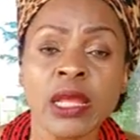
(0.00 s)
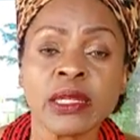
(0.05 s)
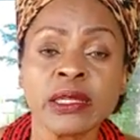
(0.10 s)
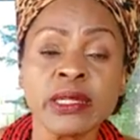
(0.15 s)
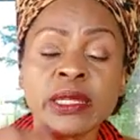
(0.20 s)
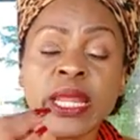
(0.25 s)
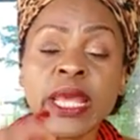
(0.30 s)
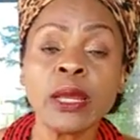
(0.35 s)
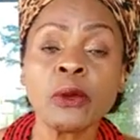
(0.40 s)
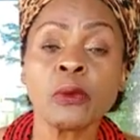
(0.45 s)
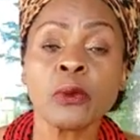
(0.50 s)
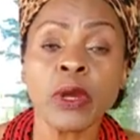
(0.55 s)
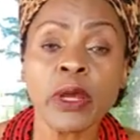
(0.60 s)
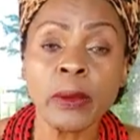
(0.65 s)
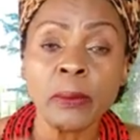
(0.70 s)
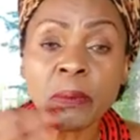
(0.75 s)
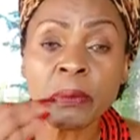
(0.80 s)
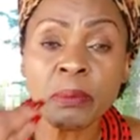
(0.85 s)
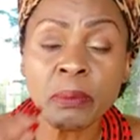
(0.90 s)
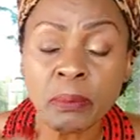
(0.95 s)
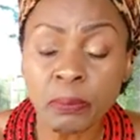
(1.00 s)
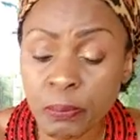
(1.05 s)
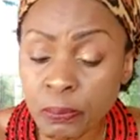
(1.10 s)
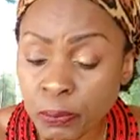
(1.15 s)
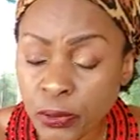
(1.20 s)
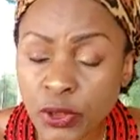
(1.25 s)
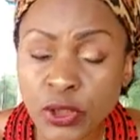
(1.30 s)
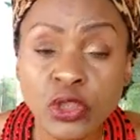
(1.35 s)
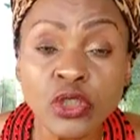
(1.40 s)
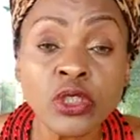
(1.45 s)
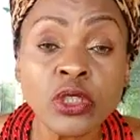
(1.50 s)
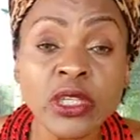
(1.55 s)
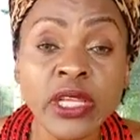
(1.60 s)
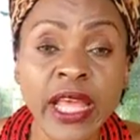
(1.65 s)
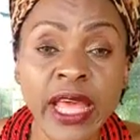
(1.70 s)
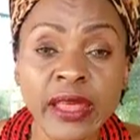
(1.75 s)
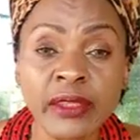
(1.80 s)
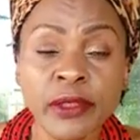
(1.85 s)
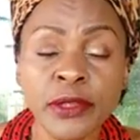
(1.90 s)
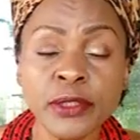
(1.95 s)
they were put
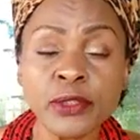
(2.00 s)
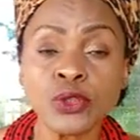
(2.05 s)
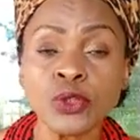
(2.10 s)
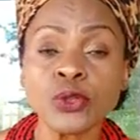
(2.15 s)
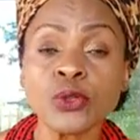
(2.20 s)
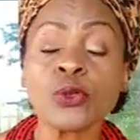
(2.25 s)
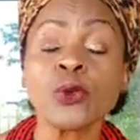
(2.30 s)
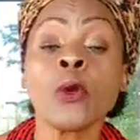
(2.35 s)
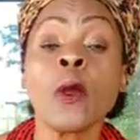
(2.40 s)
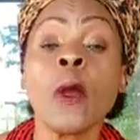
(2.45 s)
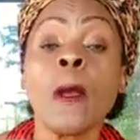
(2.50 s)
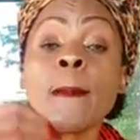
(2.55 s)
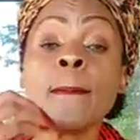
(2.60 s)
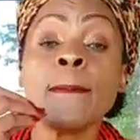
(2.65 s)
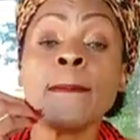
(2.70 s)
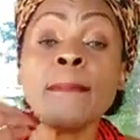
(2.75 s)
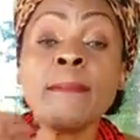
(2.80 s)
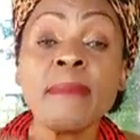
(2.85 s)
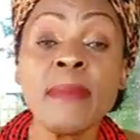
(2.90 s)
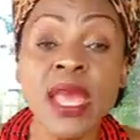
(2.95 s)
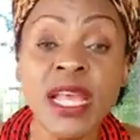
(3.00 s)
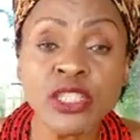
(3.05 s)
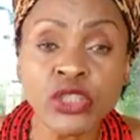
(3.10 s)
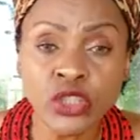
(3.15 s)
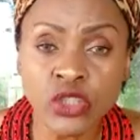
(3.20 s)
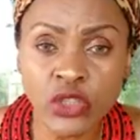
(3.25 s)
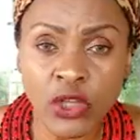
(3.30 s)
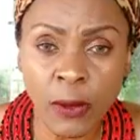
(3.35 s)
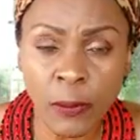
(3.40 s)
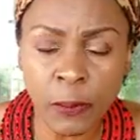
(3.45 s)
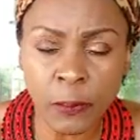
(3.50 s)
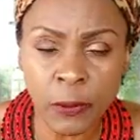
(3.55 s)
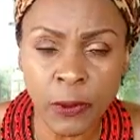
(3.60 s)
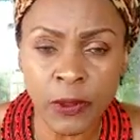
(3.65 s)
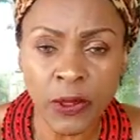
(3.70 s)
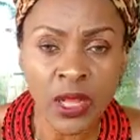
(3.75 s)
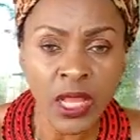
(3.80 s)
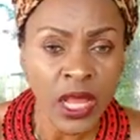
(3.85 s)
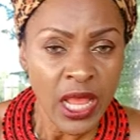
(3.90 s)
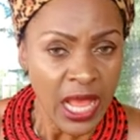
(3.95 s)
together to mess
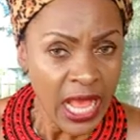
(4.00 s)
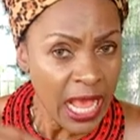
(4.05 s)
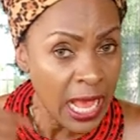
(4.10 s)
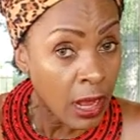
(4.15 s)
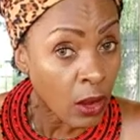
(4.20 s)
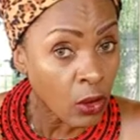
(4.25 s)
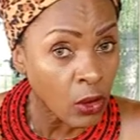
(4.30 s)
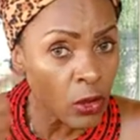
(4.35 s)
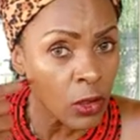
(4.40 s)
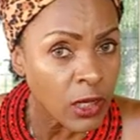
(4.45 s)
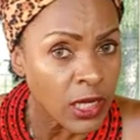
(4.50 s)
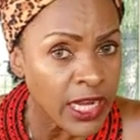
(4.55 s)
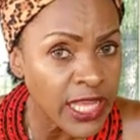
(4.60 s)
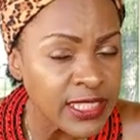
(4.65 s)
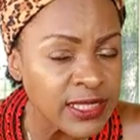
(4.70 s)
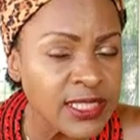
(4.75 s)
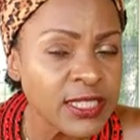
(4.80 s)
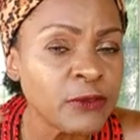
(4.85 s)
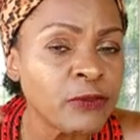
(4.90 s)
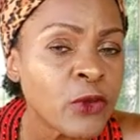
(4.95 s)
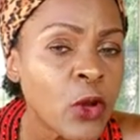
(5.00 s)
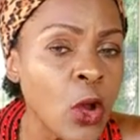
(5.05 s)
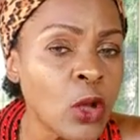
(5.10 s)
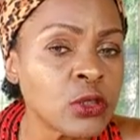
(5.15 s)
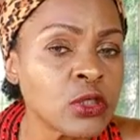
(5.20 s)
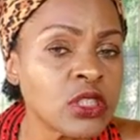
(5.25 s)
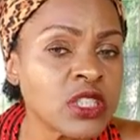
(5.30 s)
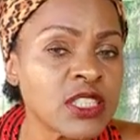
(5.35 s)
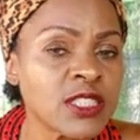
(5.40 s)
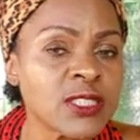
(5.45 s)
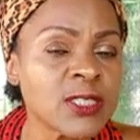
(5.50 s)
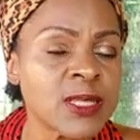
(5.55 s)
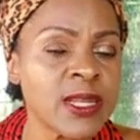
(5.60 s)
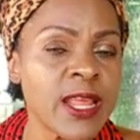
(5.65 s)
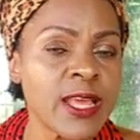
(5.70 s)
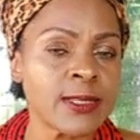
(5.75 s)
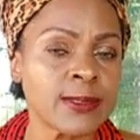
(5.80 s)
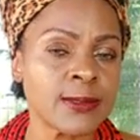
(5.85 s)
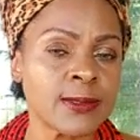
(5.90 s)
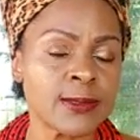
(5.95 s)
up our collective
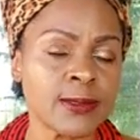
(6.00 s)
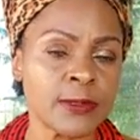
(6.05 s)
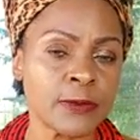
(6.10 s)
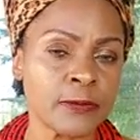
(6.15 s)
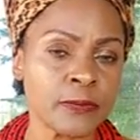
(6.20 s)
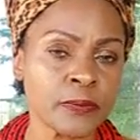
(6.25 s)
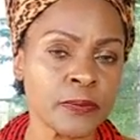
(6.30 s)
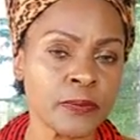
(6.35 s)
consciousness.